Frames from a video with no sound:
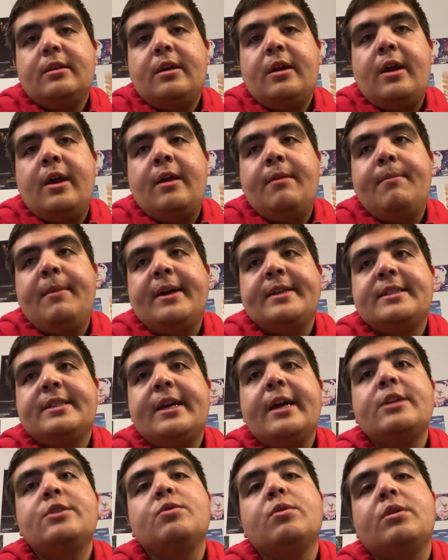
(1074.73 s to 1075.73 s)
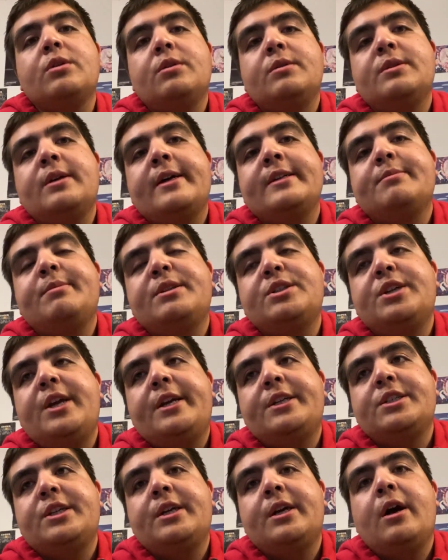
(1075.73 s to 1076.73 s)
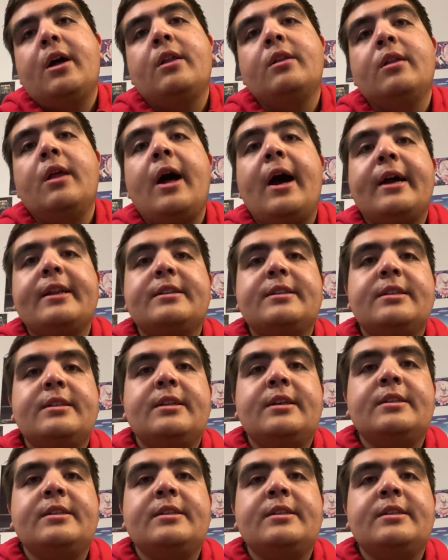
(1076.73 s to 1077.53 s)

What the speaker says: And my schedule has been changing a lot.